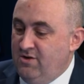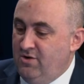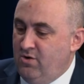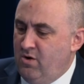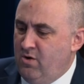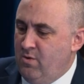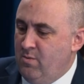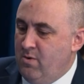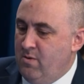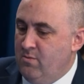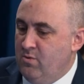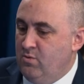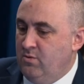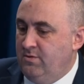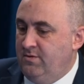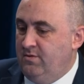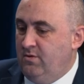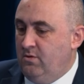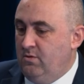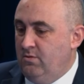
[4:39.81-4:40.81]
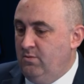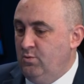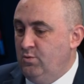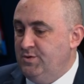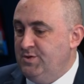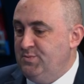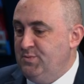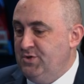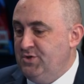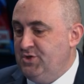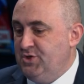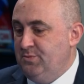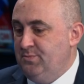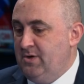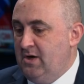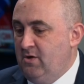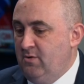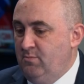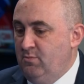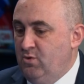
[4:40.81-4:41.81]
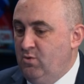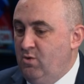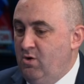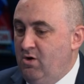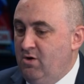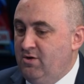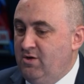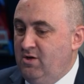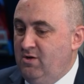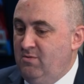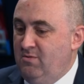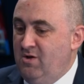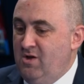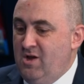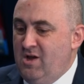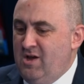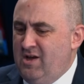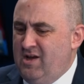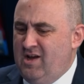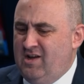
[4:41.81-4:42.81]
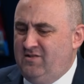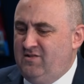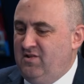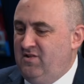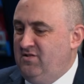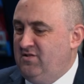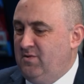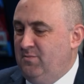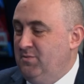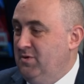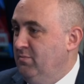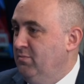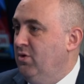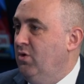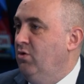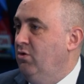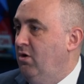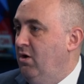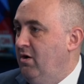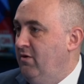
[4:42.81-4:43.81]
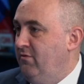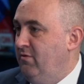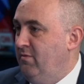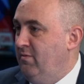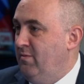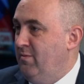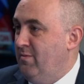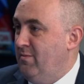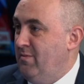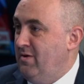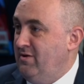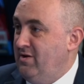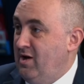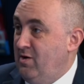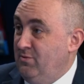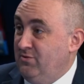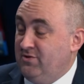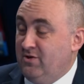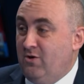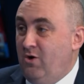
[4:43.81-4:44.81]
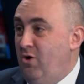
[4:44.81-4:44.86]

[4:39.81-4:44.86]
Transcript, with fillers: you know, I remember when Dolan was bishop out in Milwaukee, and he had said something pro-life, and I remember my dad was like,